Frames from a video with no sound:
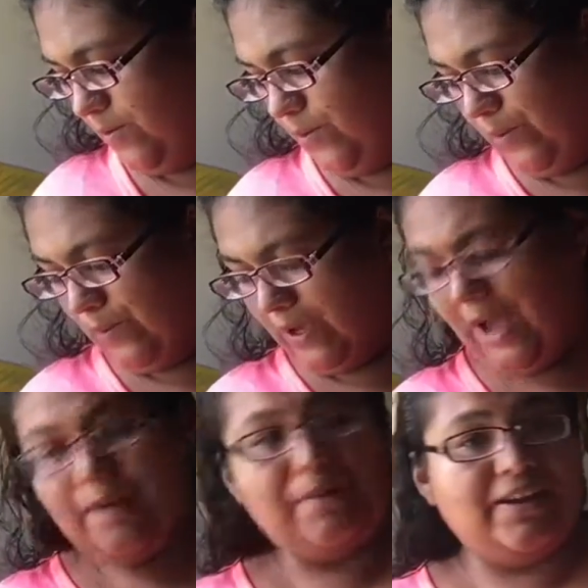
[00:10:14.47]
what we
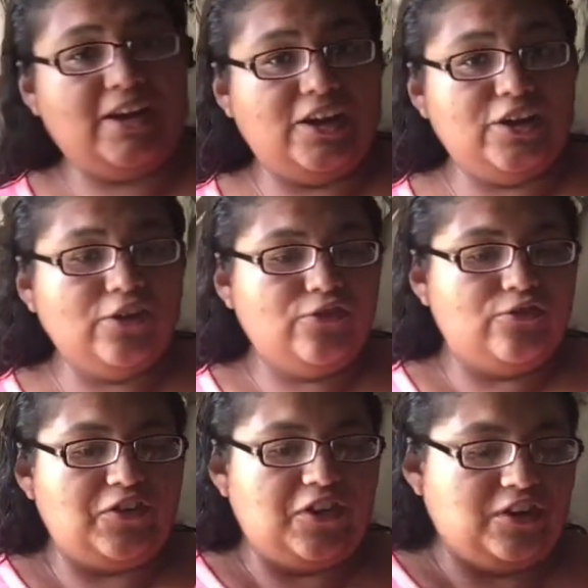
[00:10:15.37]
got my daughter
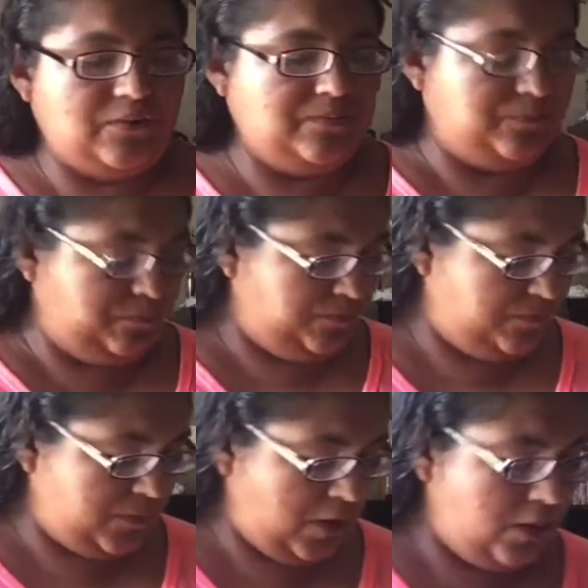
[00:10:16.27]
for
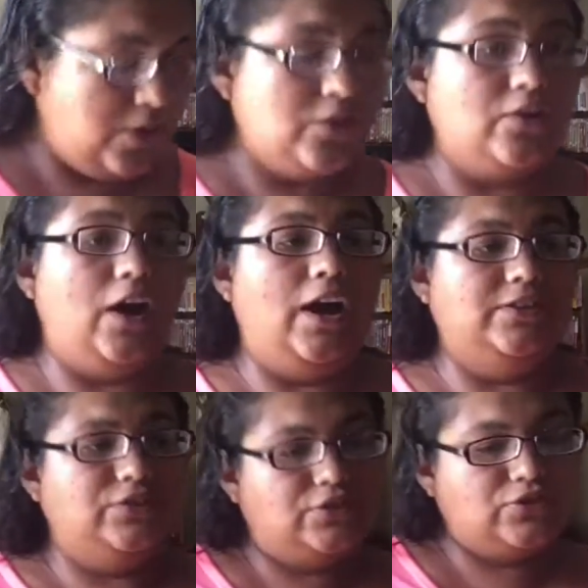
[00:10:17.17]
the
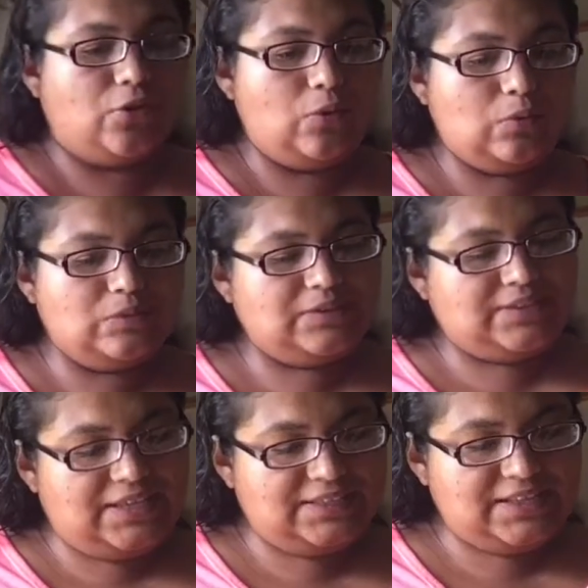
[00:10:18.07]
school
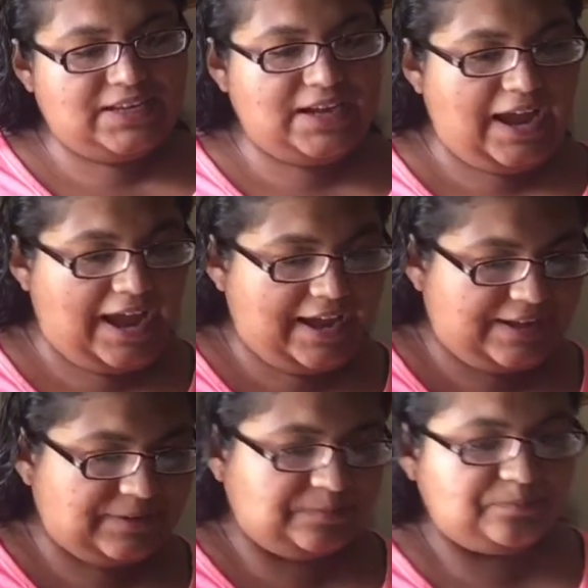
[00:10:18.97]
season.
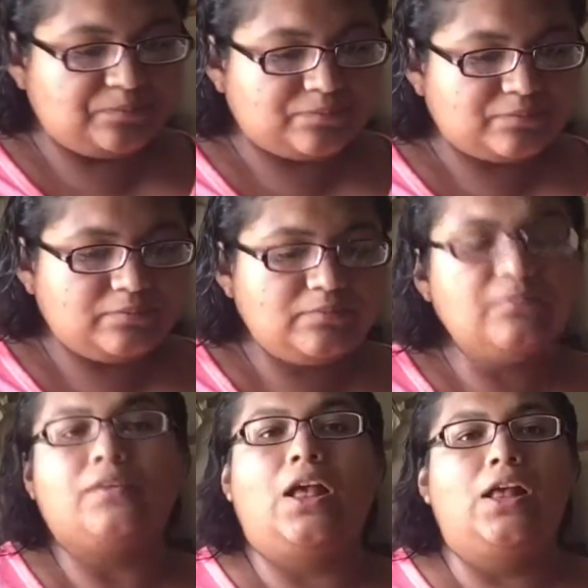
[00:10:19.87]
And
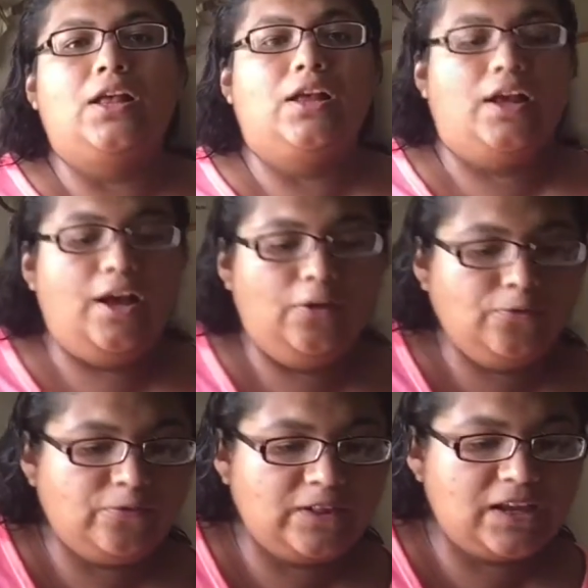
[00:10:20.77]

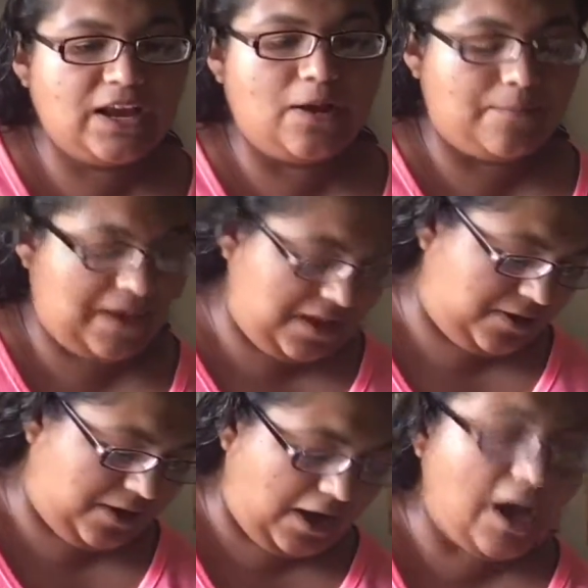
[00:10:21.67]
hopefully I'll
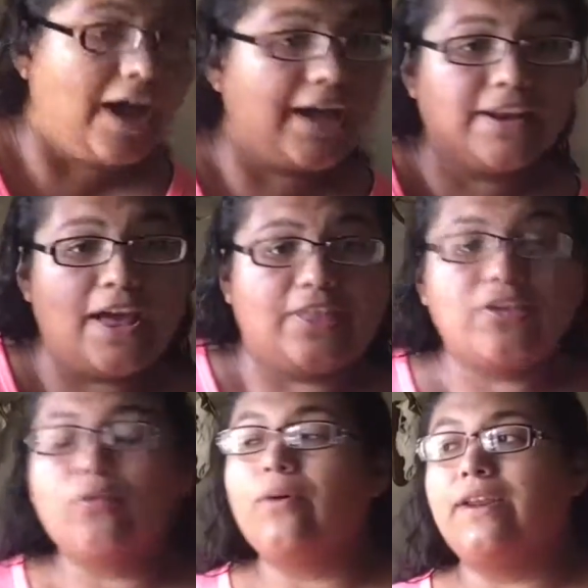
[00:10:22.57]
make
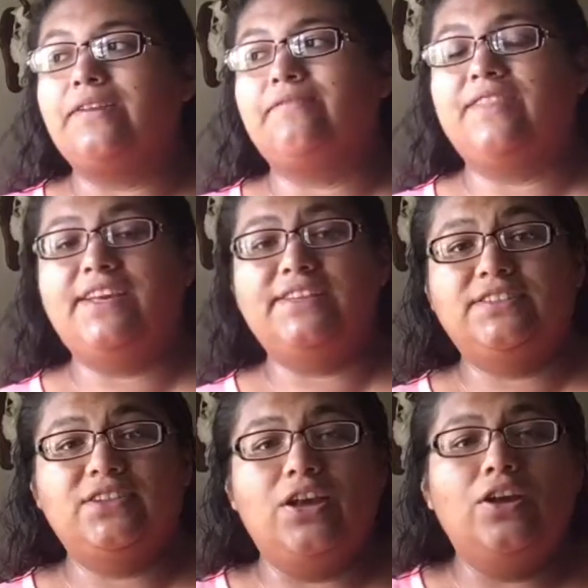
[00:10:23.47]
another one of
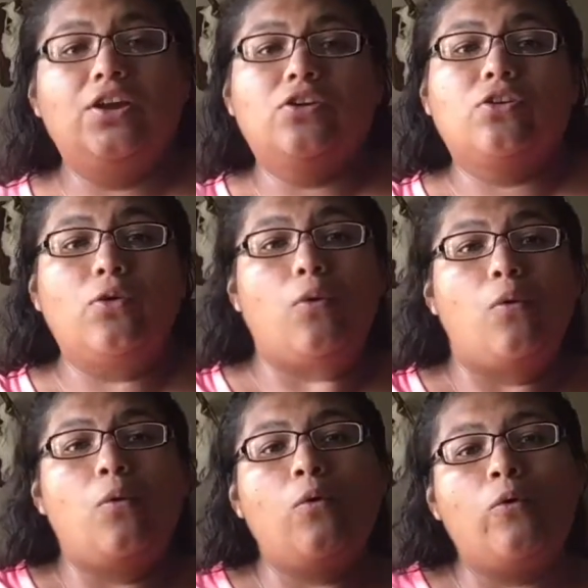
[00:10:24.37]
these
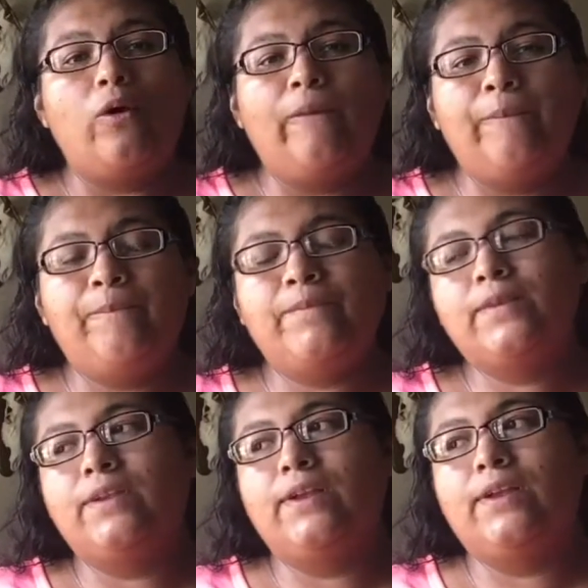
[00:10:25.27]
cool
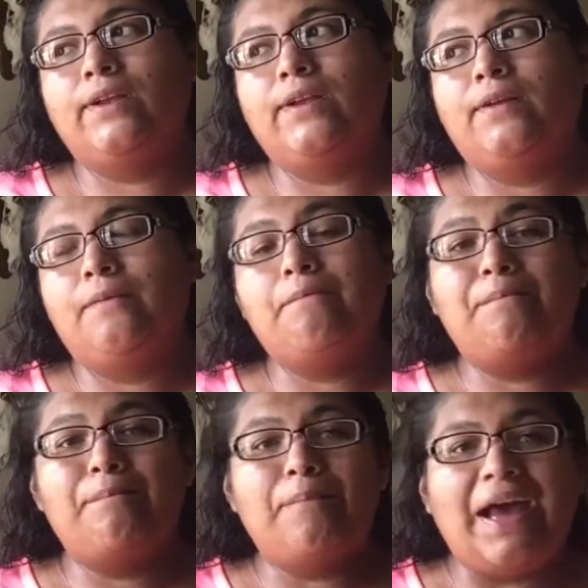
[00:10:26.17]

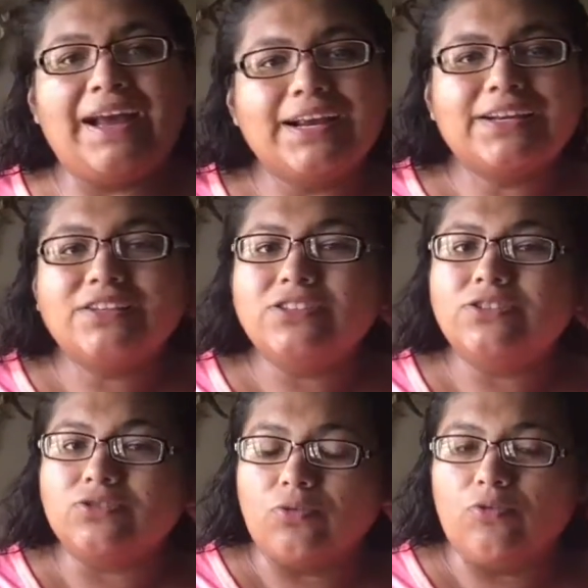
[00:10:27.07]
back to
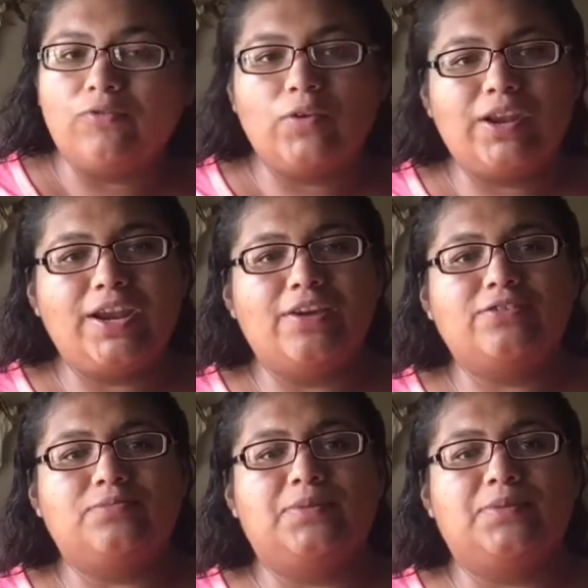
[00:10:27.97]
school videos,